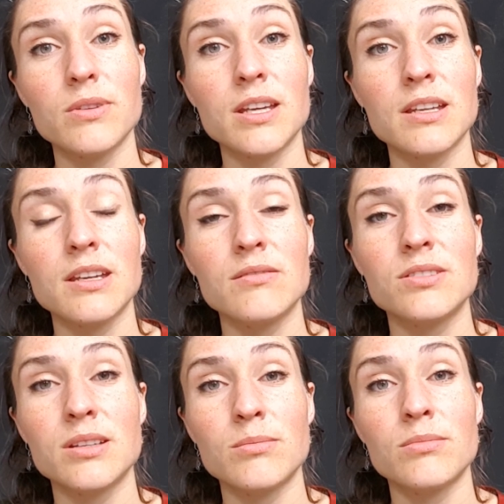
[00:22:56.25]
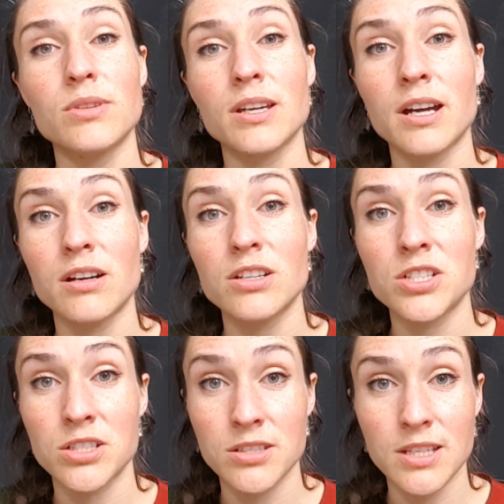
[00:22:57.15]
that gives him the
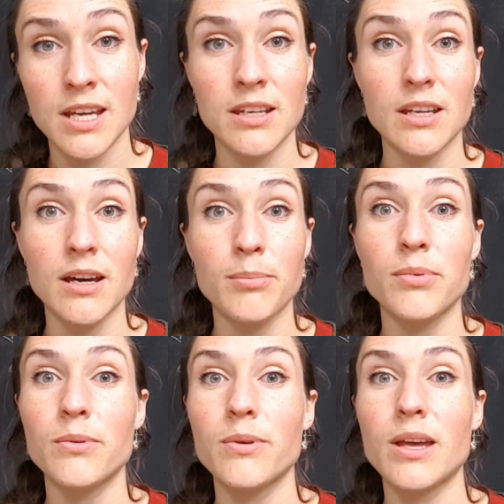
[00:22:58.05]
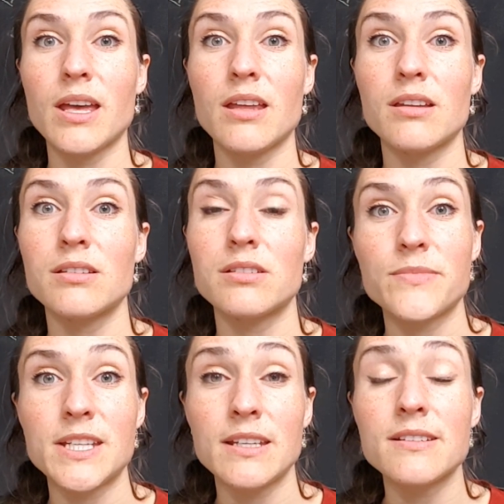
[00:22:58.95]
courage to stand up
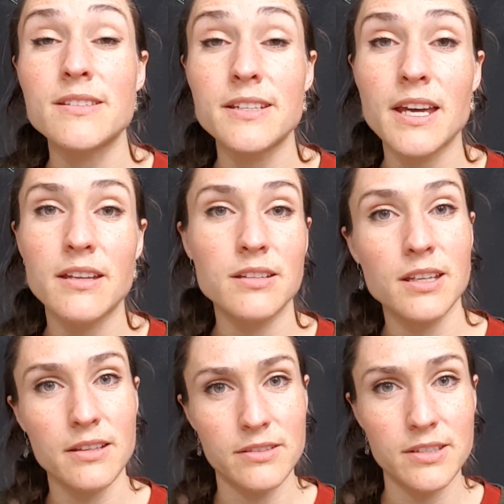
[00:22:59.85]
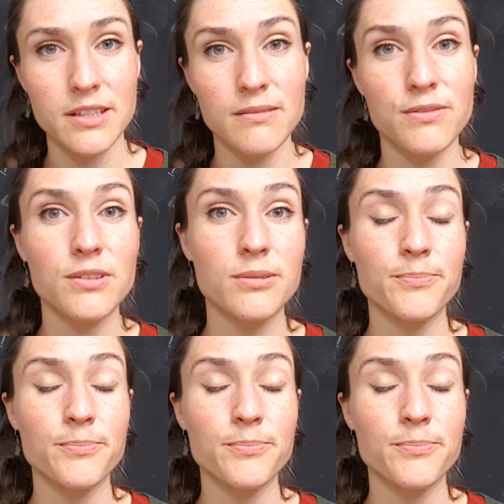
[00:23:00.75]
and take a stand against evil.